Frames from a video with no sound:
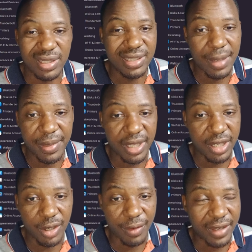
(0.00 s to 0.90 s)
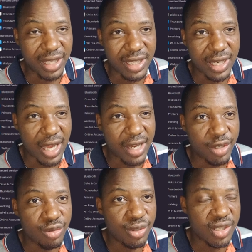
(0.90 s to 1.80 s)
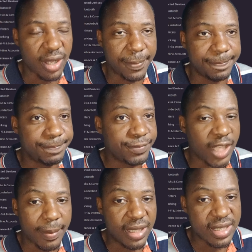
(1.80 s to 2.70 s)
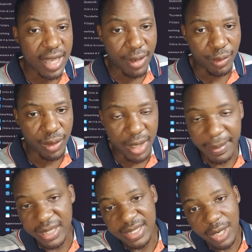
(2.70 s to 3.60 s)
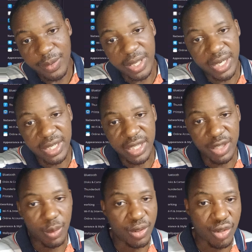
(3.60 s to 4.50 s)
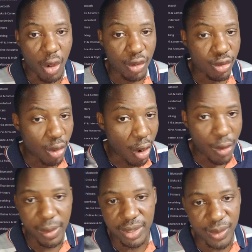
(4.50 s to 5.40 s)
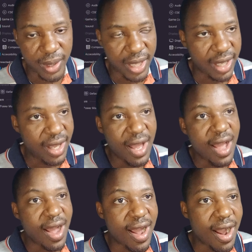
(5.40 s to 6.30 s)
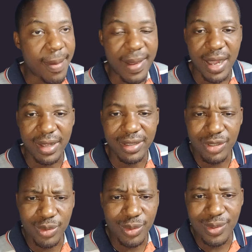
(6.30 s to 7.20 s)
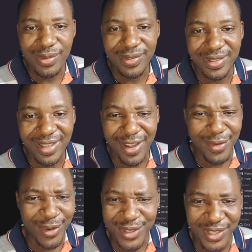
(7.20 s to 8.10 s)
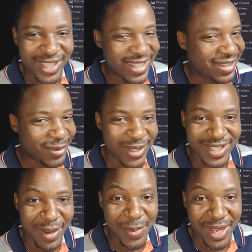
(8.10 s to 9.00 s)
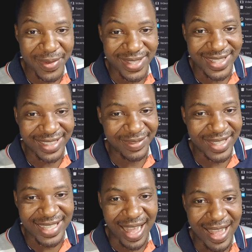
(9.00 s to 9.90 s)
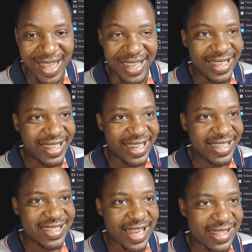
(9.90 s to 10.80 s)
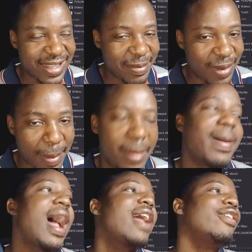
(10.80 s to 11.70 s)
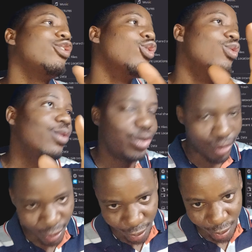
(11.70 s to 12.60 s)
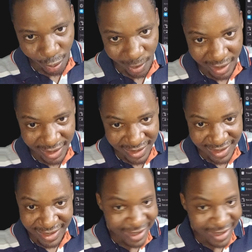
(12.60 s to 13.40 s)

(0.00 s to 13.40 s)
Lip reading: since the beginning of the year now they use Manjaro, and Manjaro KDE was always okay. But it too, unfortunately, for some weird reason, Masa, you get the exact same problem. I know what you go talk.